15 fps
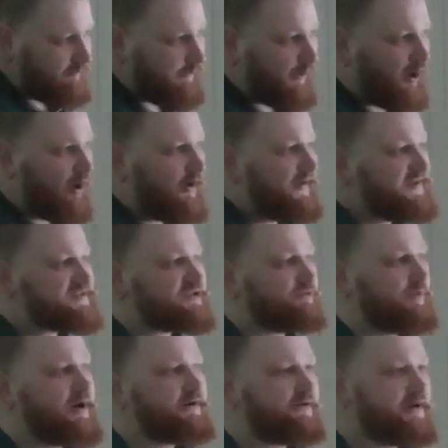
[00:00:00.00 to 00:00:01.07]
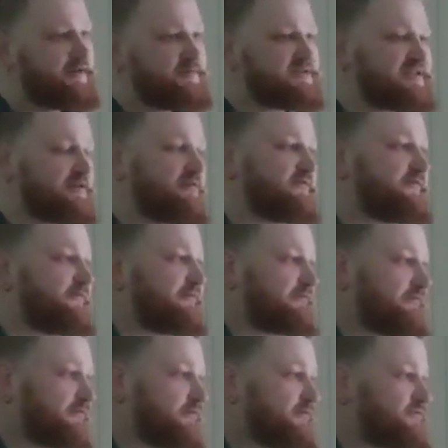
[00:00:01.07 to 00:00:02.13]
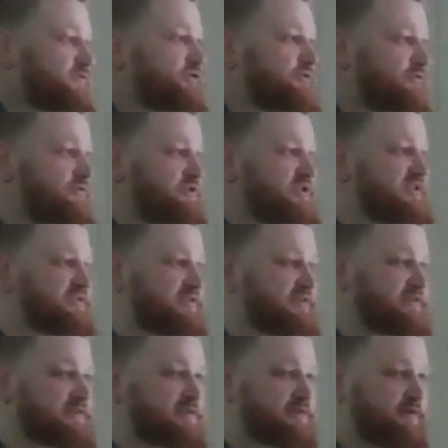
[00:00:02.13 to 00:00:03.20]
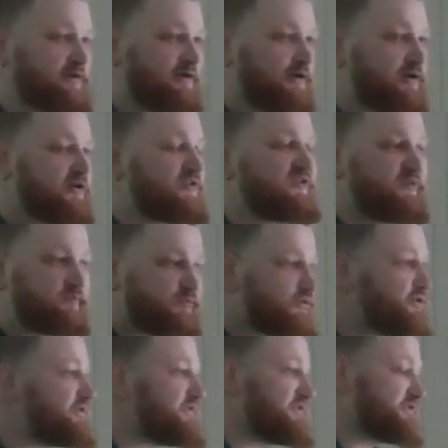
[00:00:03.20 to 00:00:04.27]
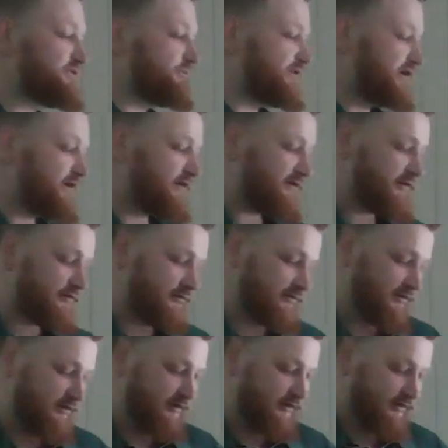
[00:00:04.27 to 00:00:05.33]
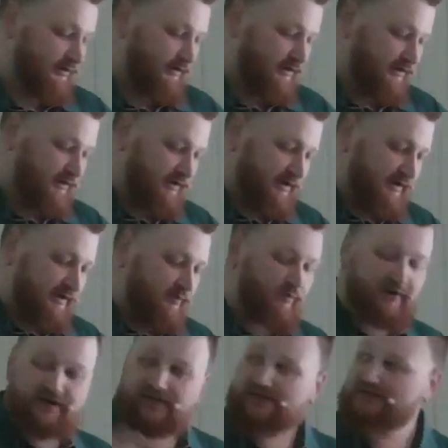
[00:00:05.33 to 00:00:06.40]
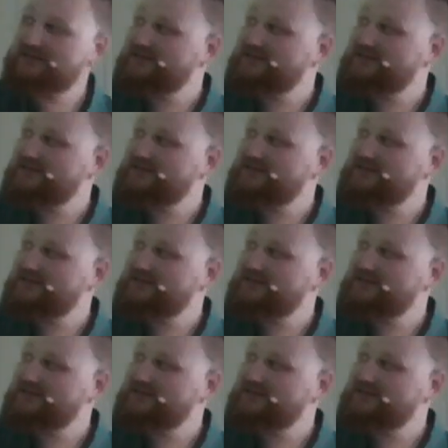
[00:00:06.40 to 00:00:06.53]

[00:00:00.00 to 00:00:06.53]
Paul has surrendered himself to Jesus. Completely surrendered. When he